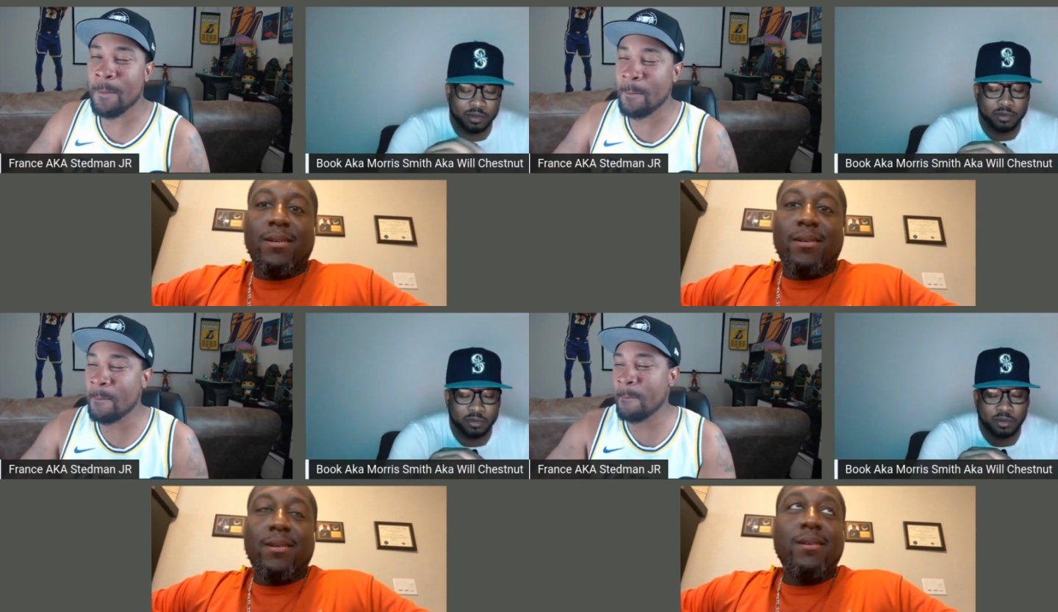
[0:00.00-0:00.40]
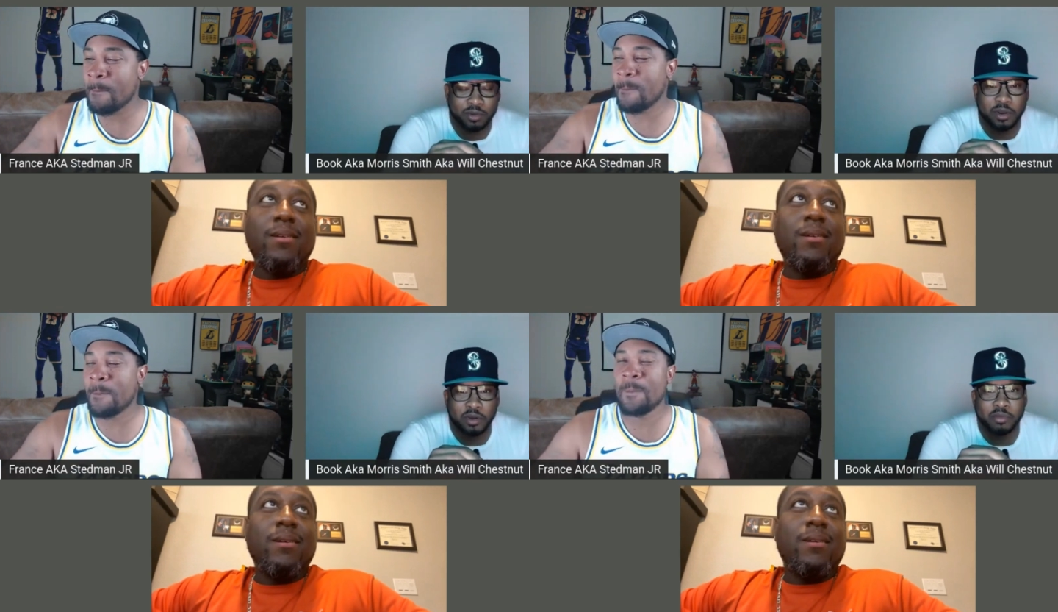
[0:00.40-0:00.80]
Speaker 1: who
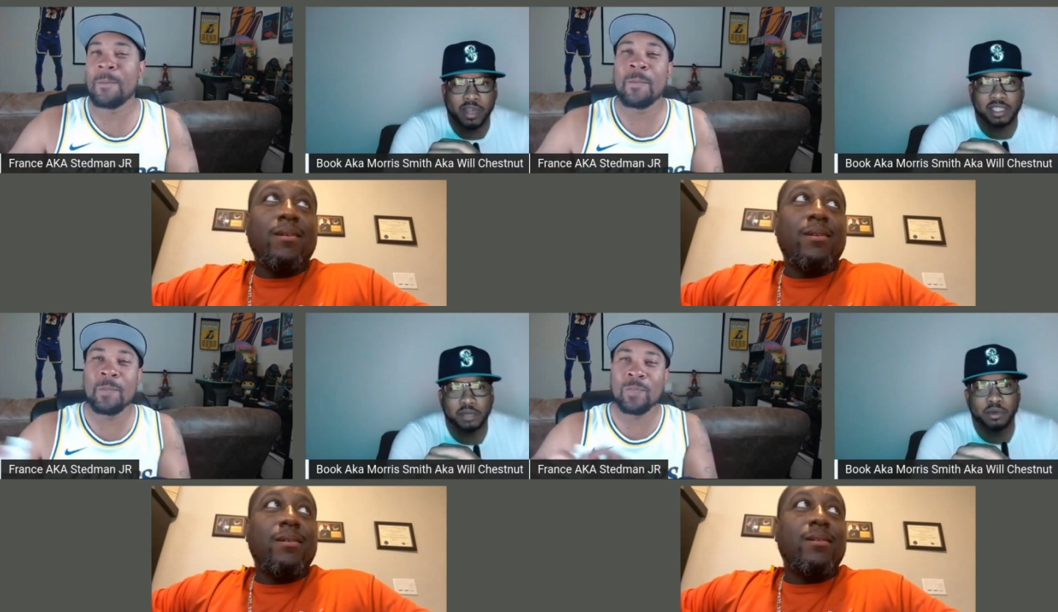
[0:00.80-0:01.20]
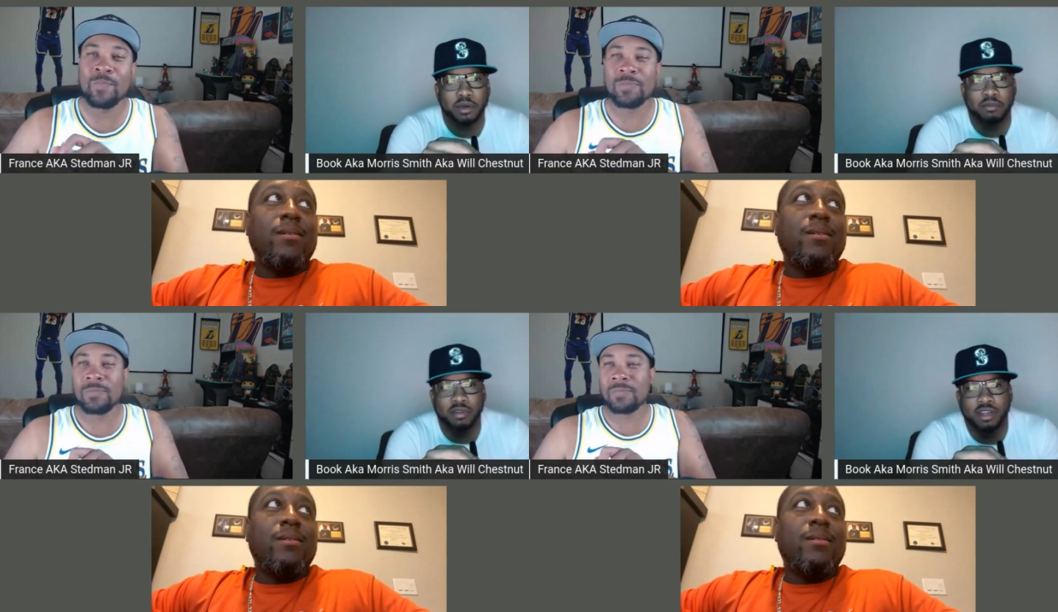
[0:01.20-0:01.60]
who know about your
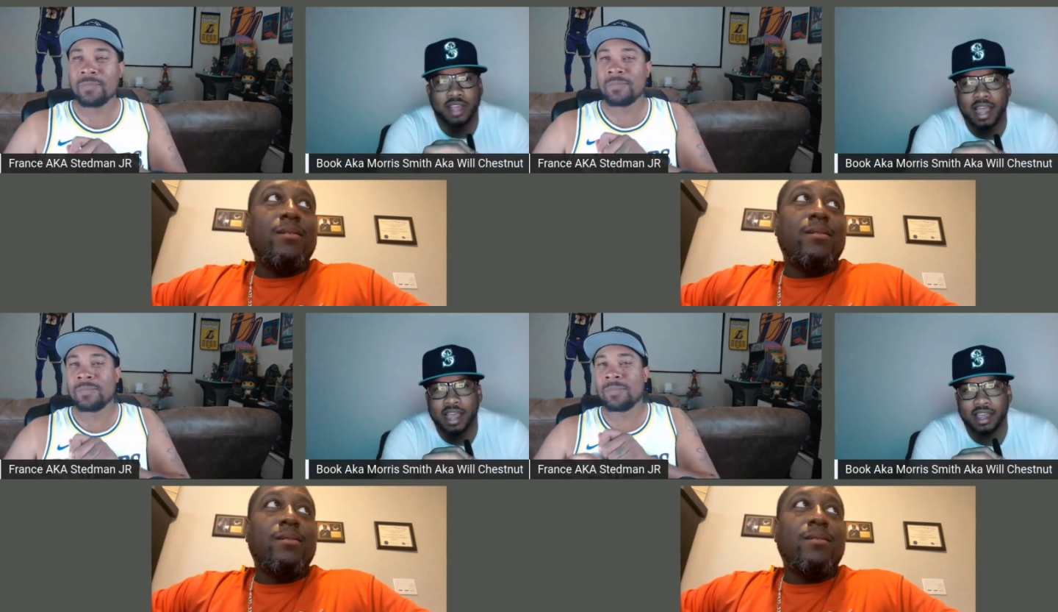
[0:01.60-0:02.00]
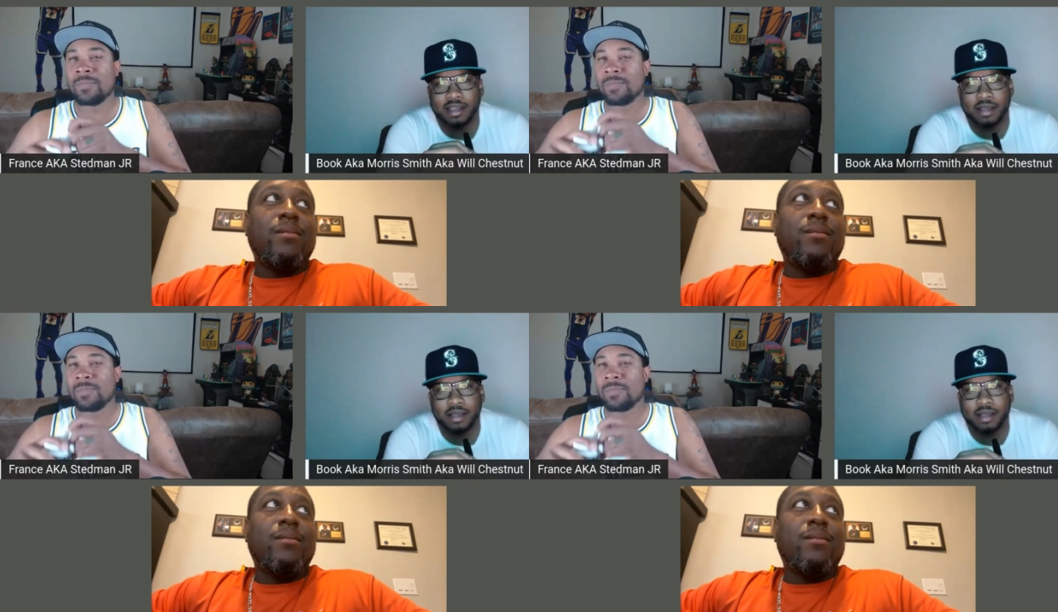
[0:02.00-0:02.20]
boy but i